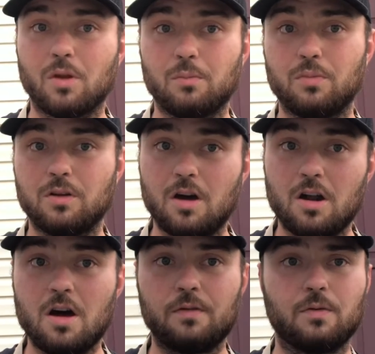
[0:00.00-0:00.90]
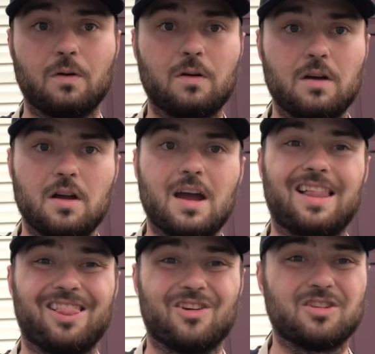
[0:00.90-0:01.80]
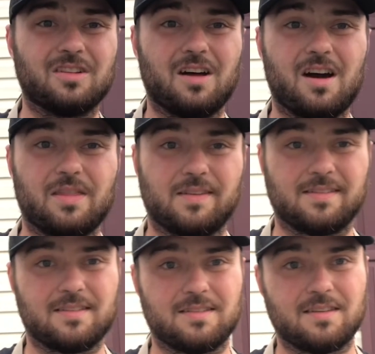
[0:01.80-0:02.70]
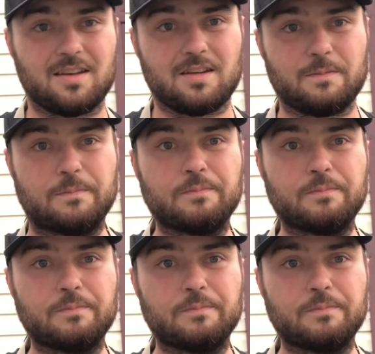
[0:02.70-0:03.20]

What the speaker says: but not awful. I learned a lot since then.